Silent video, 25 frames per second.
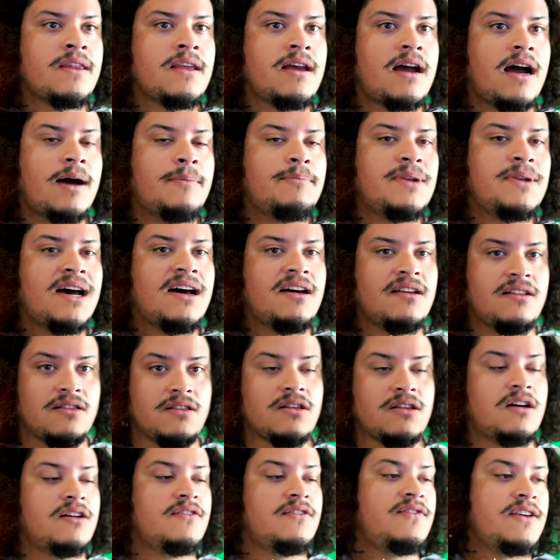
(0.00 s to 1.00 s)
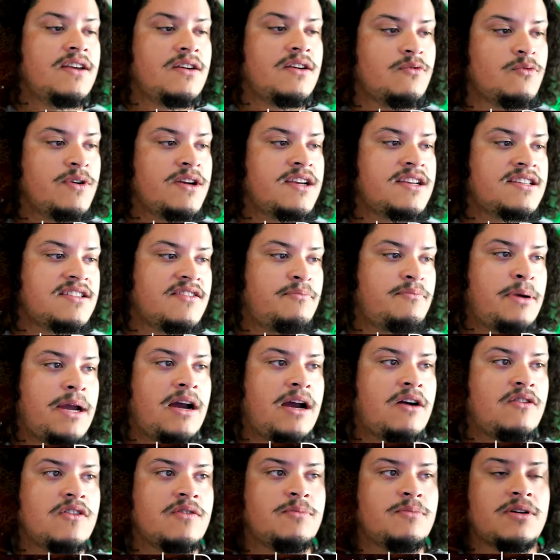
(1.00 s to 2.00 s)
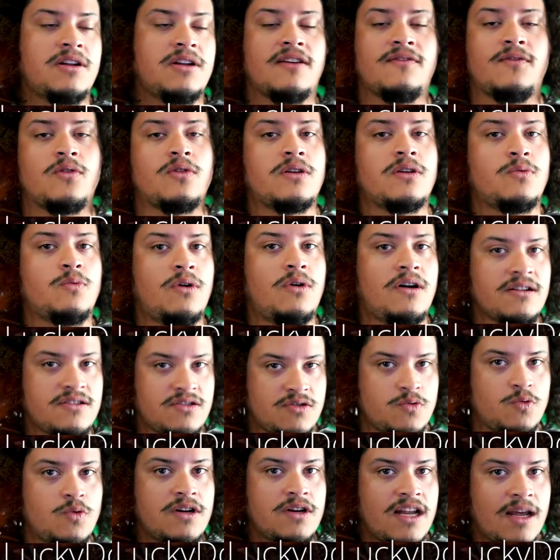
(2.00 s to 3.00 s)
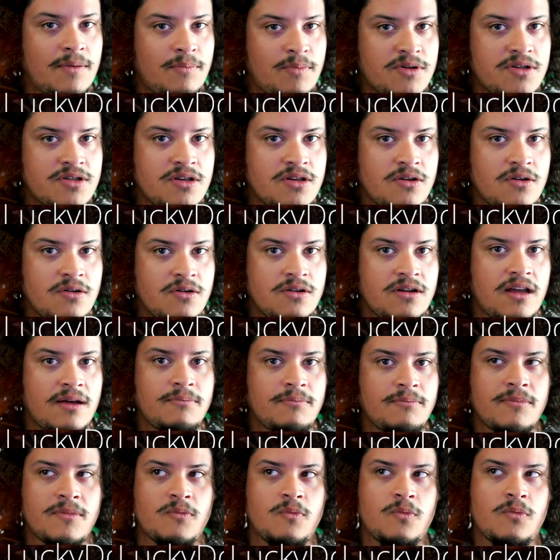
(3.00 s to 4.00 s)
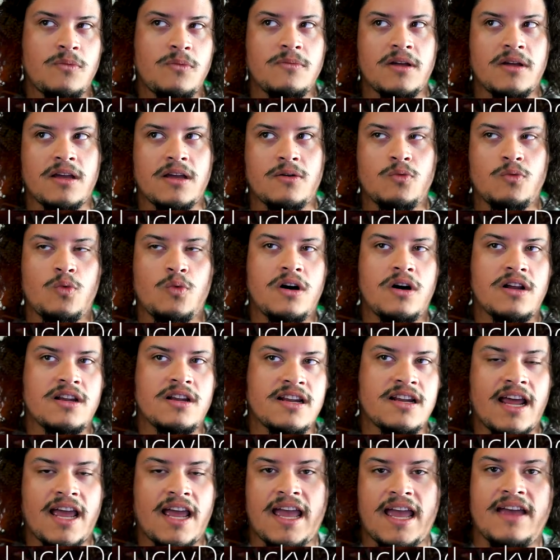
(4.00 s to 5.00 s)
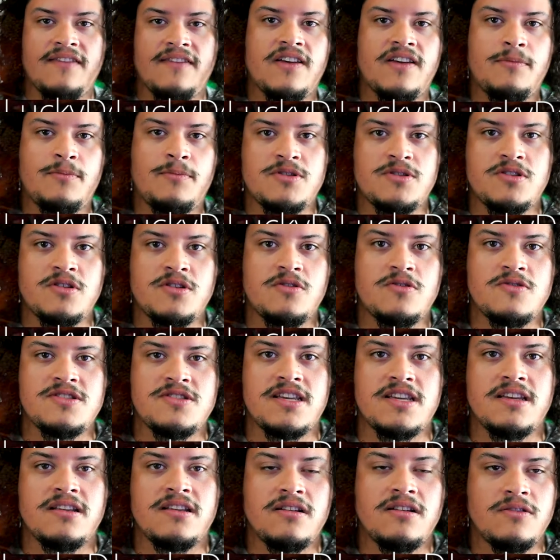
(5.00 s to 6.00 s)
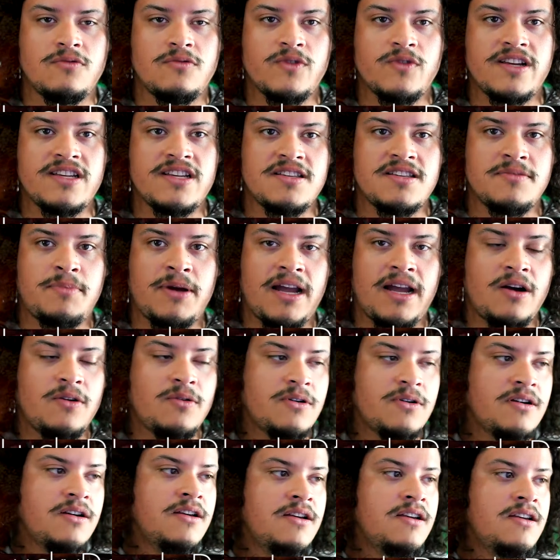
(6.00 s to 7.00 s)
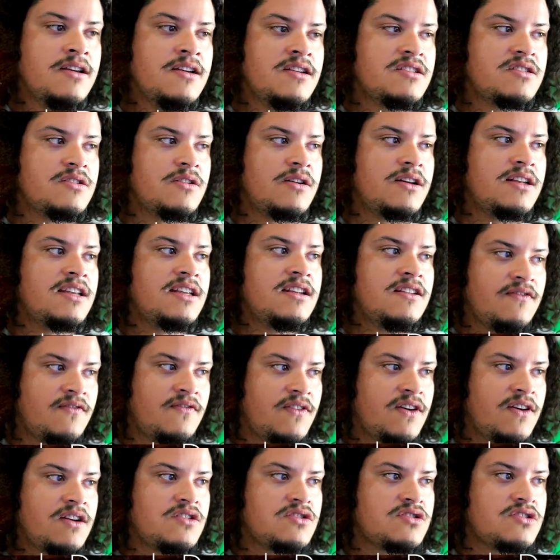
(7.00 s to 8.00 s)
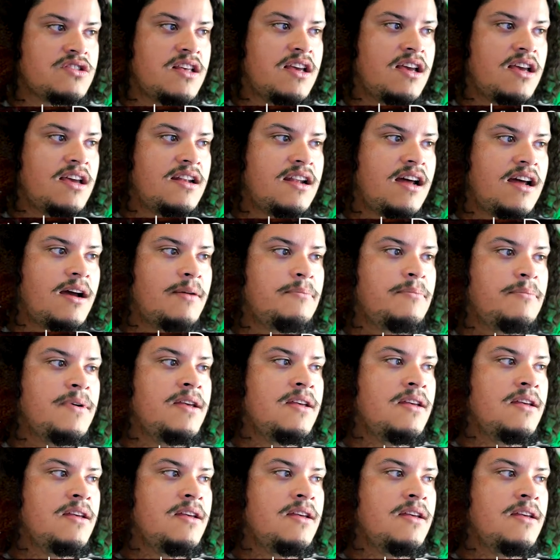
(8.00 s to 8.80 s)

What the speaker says: I'm not loving Rings of Power, but I've only watched 1 episode. I'm like 1.5 episodes in on Rings of Power, so I need to finish that. I'm